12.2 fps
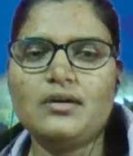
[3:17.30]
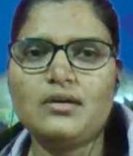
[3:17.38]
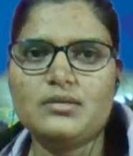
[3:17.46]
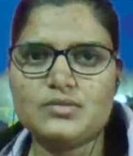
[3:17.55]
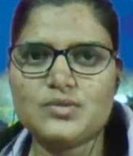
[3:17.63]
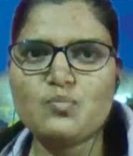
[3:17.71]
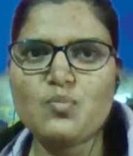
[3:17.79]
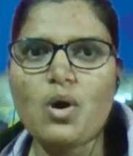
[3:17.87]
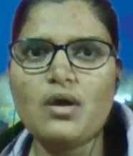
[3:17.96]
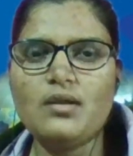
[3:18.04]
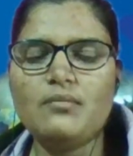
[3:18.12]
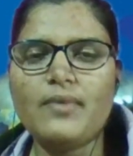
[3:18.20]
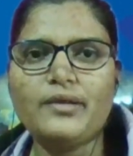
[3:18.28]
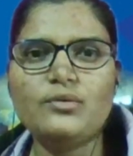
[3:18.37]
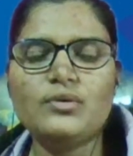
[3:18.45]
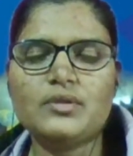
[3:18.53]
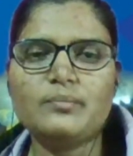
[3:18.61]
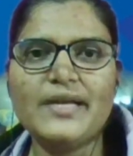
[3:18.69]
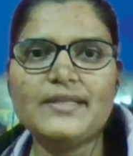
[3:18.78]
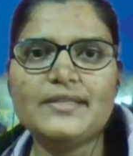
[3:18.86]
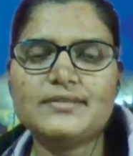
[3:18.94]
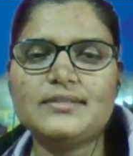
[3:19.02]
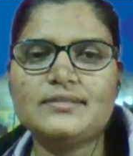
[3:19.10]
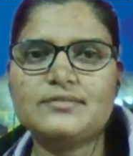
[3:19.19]
small minute
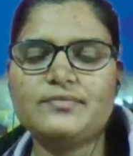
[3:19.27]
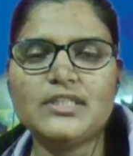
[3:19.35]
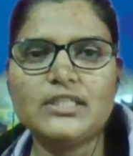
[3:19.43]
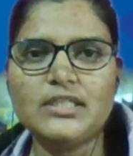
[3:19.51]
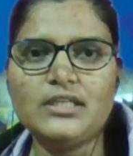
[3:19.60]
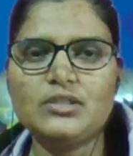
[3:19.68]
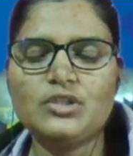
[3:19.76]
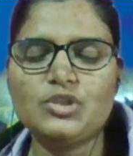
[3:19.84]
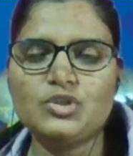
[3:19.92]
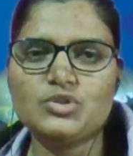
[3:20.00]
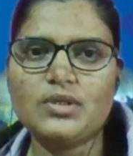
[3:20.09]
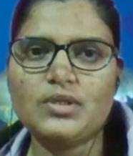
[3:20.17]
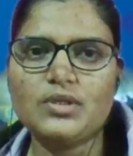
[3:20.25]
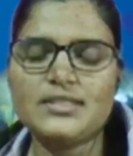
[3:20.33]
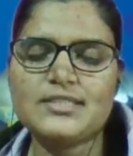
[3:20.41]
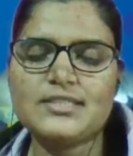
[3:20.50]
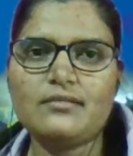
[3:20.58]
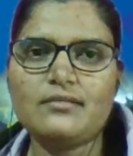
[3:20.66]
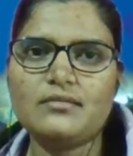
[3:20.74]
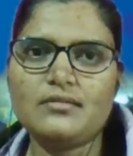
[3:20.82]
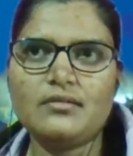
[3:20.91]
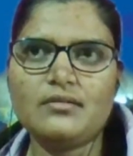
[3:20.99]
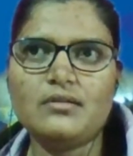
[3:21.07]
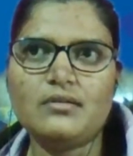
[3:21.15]
medicines within it. So it's like
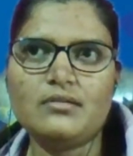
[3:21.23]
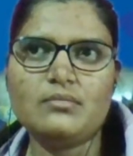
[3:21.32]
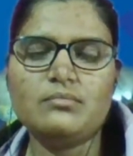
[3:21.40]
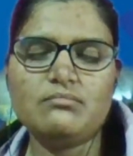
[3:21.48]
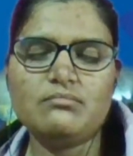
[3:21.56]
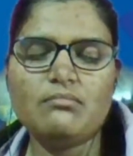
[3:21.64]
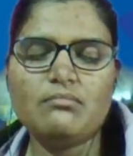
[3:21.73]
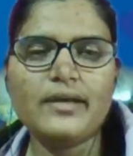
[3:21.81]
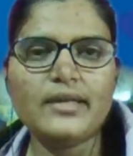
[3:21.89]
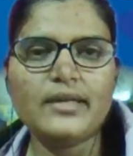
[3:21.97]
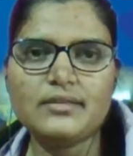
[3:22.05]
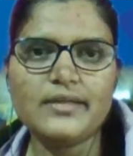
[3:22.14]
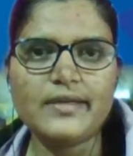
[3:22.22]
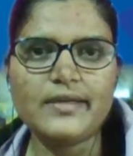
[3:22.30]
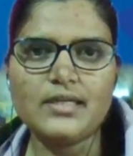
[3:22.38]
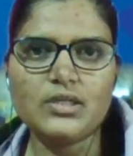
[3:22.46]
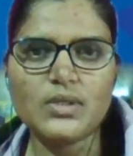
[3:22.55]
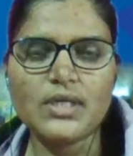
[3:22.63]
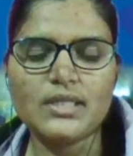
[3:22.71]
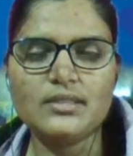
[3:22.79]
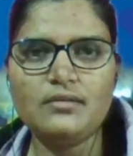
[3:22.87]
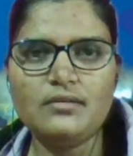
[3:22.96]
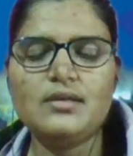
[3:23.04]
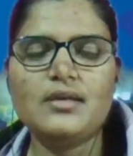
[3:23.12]
binding the data
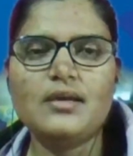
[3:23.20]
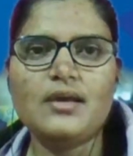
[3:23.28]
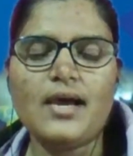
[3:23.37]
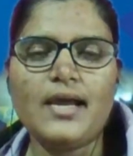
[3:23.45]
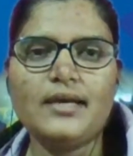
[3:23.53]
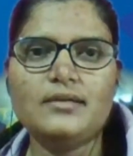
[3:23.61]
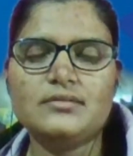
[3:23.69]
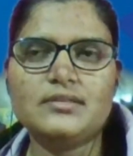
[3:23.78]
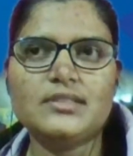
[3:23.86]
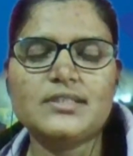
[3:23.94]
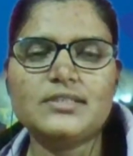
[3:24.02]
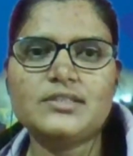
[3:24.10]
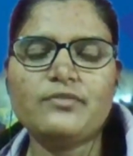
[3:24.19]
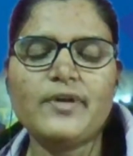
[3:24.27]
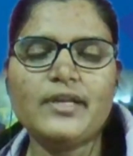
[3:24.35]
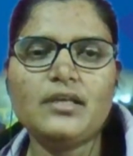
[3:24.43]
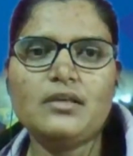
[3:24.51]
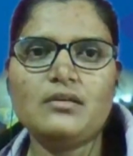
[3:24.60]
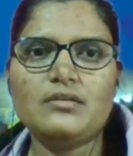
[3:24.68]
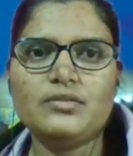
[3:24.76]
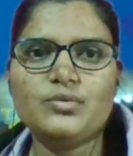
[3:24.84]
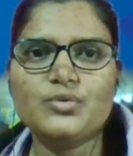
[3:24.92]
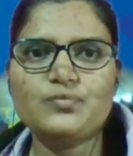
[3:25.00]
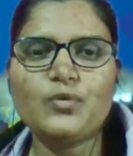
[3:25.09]
together, and this is the very
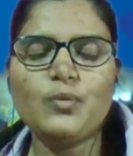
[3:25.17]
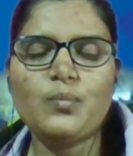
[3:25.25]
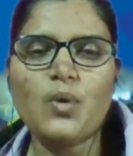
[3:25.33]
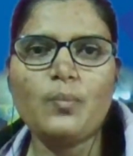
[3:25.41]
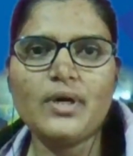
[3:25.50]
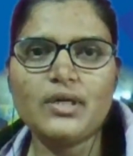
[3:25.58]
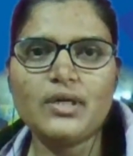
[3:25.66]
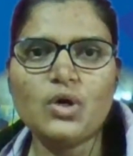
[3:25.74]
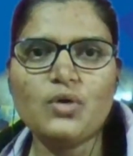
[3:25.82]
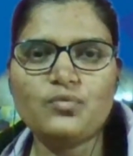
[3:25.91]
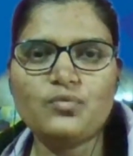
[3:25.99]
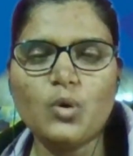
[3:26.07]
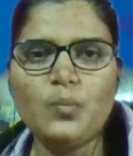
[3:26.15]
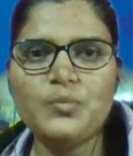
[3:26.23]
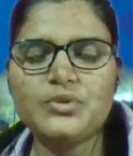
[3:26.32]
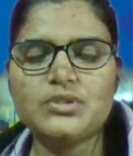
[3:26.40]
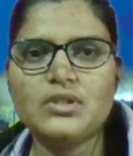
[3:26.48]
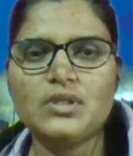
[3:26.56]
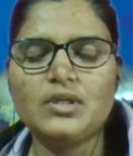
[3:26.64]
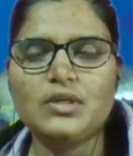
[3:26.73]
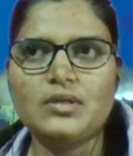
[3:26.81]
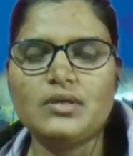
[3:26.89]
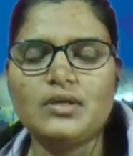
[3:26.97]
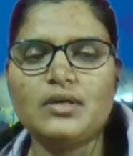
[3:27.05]
useful property of OOPS.
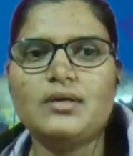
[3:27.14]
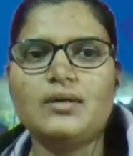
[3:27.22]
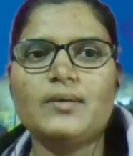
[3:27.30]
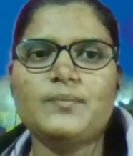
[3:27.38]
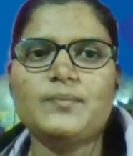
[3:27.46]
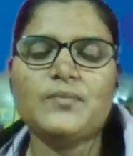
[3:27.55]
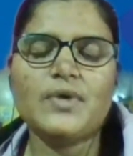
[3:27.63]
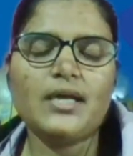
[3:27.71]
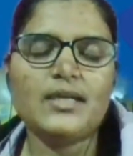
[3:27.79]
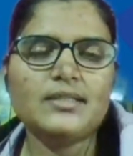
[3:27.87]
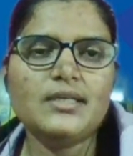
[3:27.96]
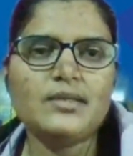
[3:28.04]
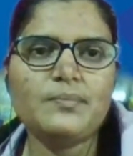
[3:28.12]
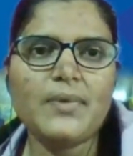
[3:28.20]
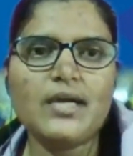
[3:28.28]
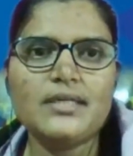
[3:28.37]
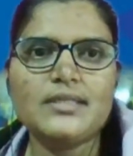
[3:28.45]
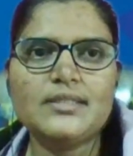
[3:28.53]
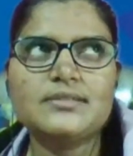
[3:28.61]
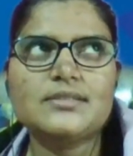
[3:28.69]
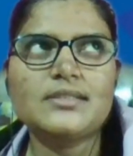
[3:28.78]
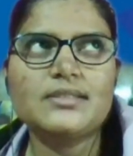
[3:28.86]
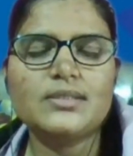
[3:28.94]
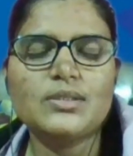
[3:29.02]
Another part is
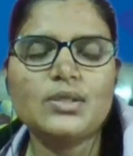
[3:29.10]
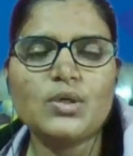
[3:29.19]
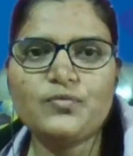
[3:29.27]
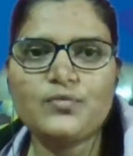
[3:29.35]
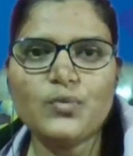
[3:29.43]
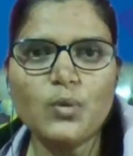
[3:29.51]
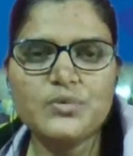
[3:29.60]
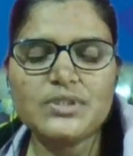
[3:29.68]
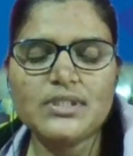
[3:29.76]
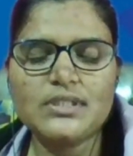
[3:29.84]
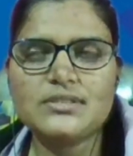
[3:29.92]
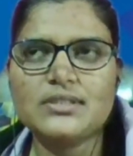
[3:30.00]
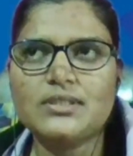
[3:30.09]
of OOPS is